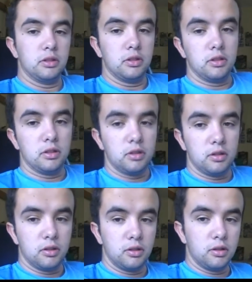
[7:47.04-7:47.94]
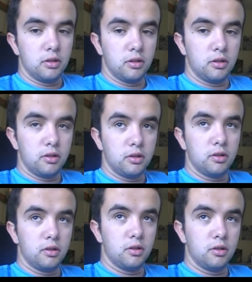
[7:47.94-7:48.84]
Yeah, but we talk when we're
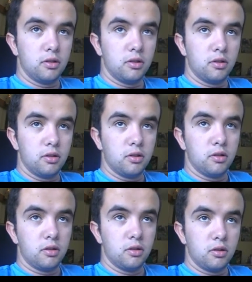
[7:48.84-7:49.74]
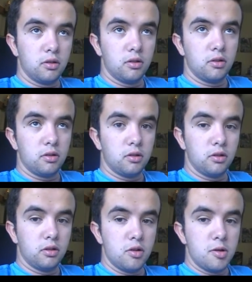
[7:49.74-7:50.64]
writing, don't we? I can barely talk. It was in
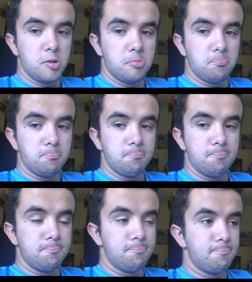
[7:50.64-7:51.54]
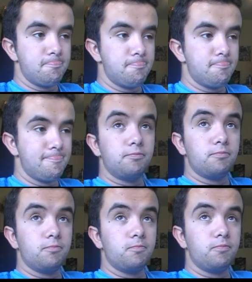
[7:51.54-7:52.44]
it was agony. I couldn't sleep.
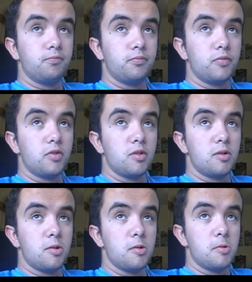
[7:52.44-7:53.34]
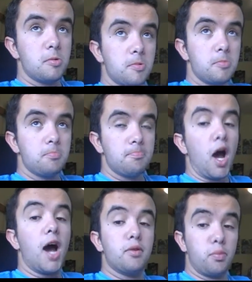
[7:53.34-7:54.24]
Right, and he said. Uh, oh,
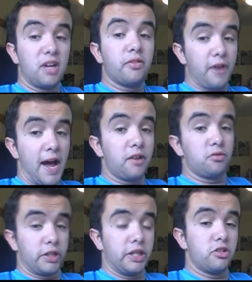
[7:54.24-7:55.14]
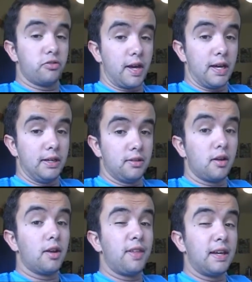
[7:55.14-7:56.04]
I'm a big fan of Ricky Gervais.
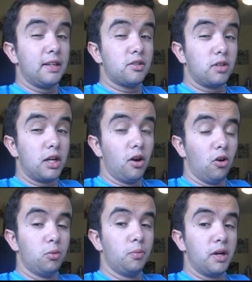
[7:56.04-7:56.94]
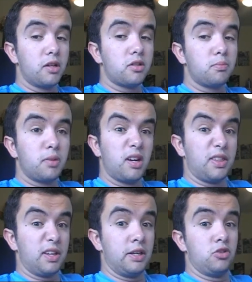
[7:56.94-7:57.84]
I think he's a really horrible person, but
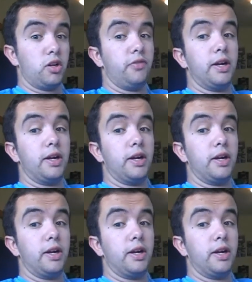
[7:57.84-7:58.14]
I think he's really